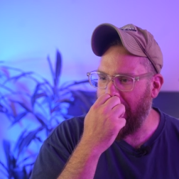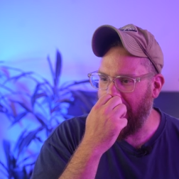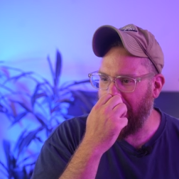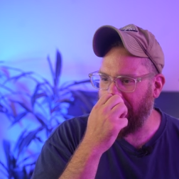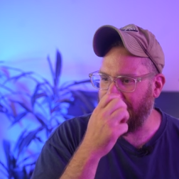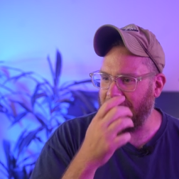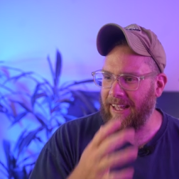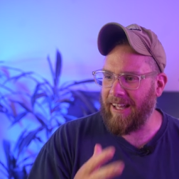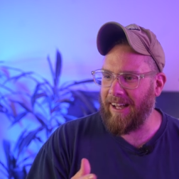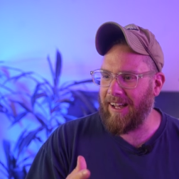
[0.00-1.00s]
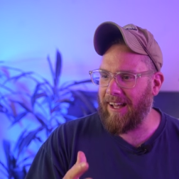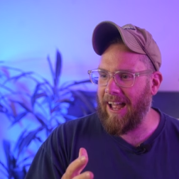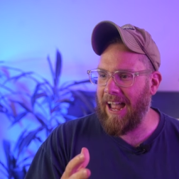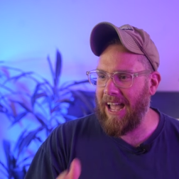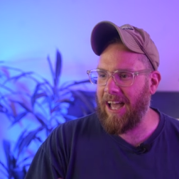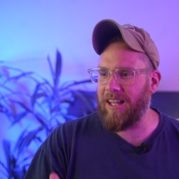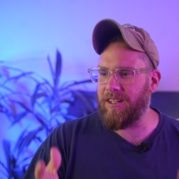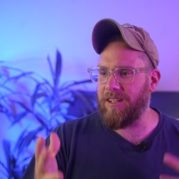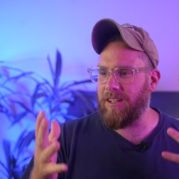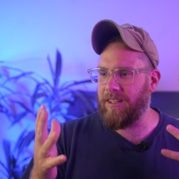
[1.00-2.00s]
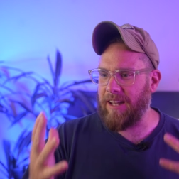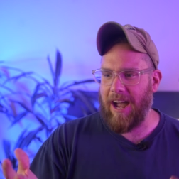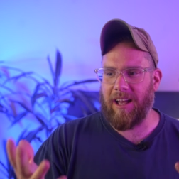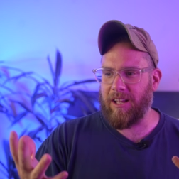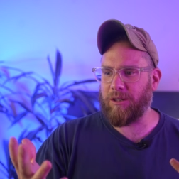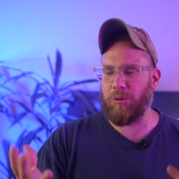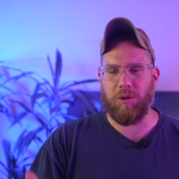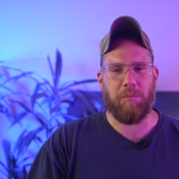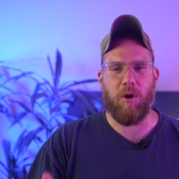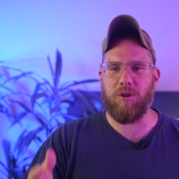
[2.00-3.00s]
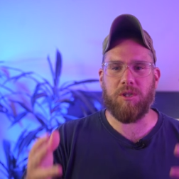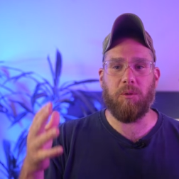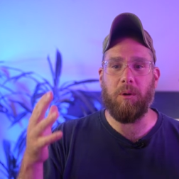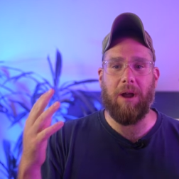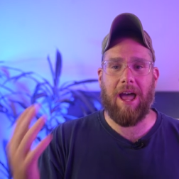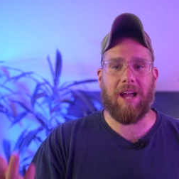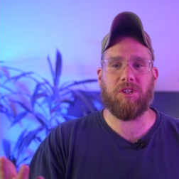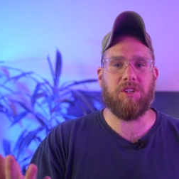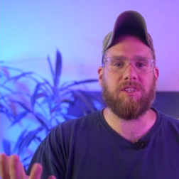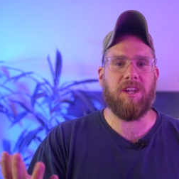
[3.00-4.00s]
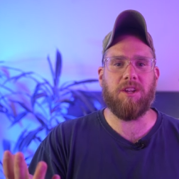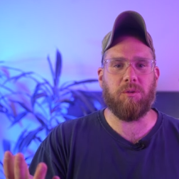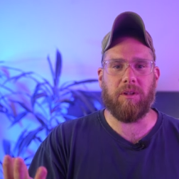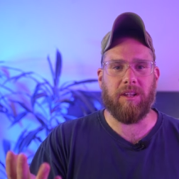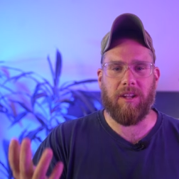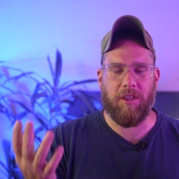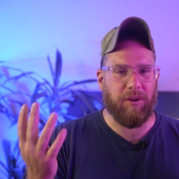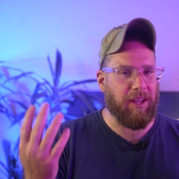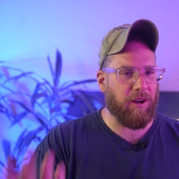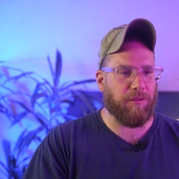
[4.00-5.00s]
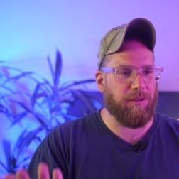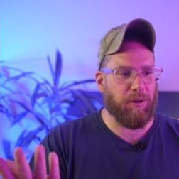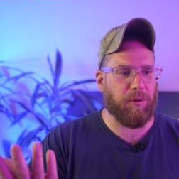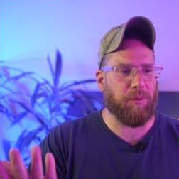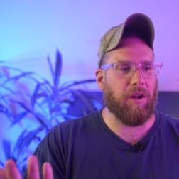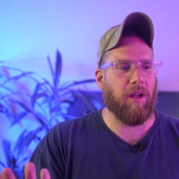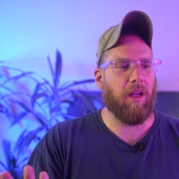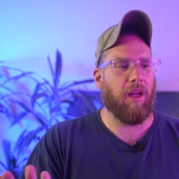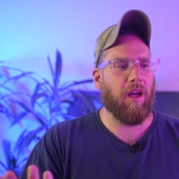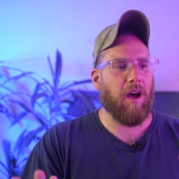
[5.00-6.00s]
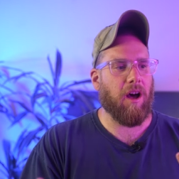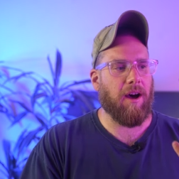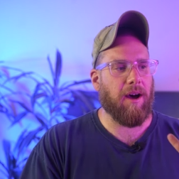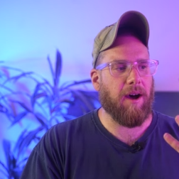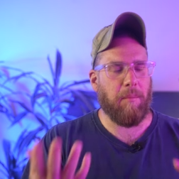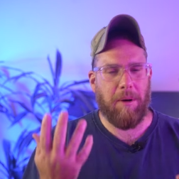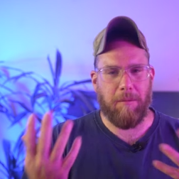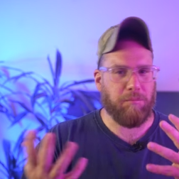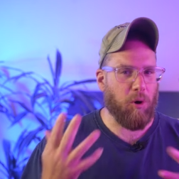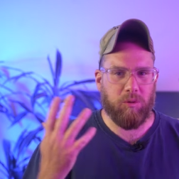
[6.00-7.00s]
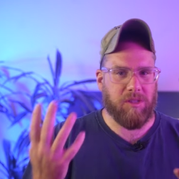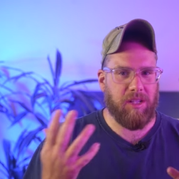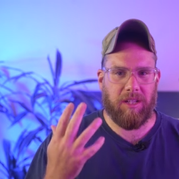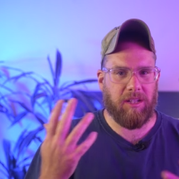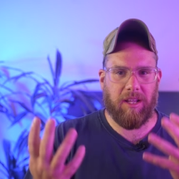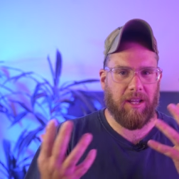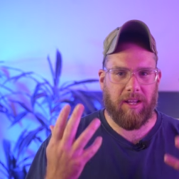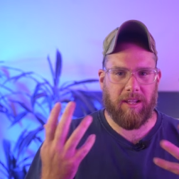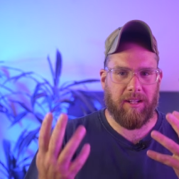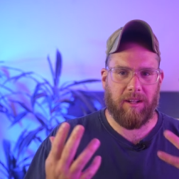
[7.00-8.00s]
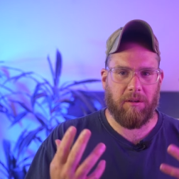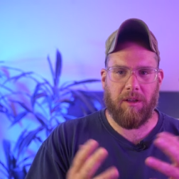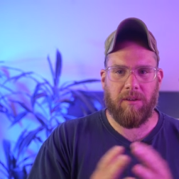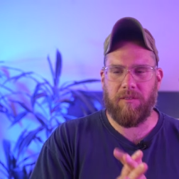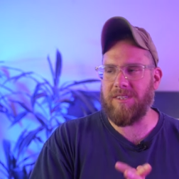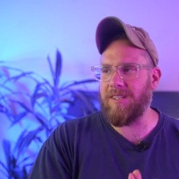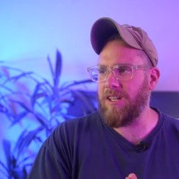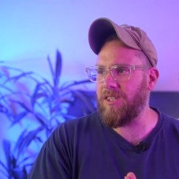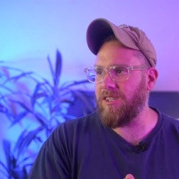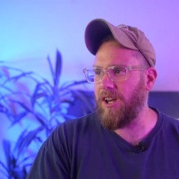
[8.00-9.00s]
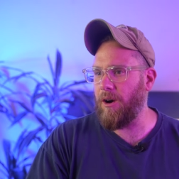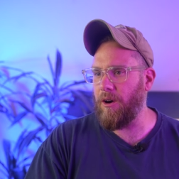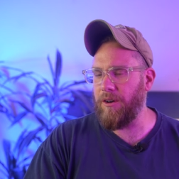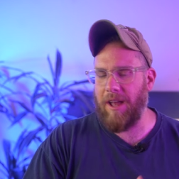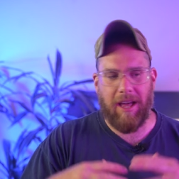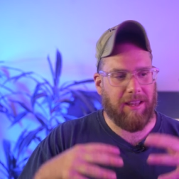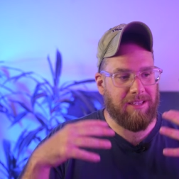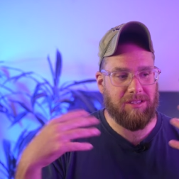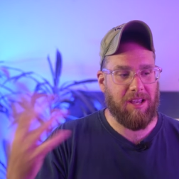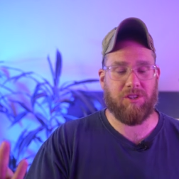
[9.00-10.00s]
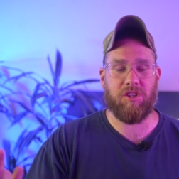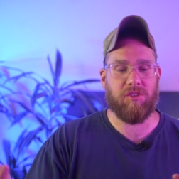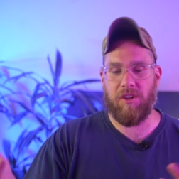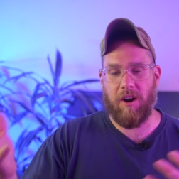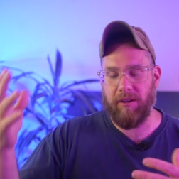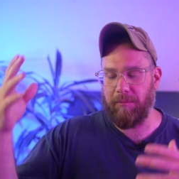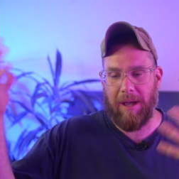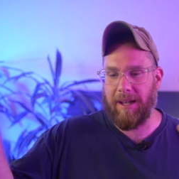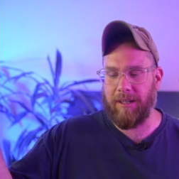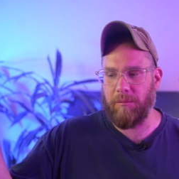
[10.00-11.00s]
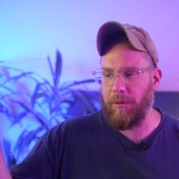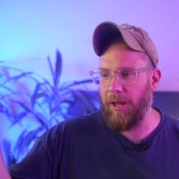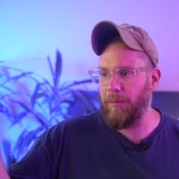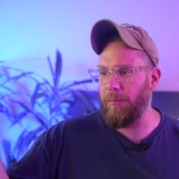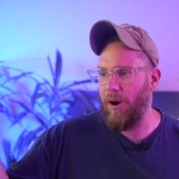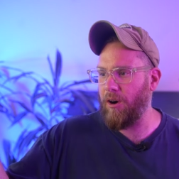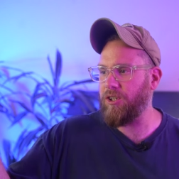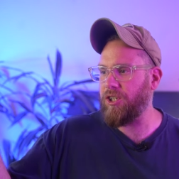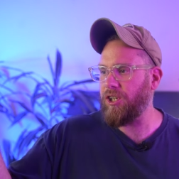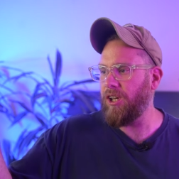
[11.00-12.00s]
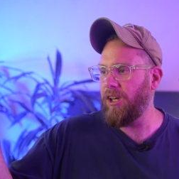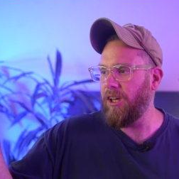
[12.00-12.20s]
And had dialect with the person. We were actually scheduling another interview about protein and if it's necessary or not. This actually started back in March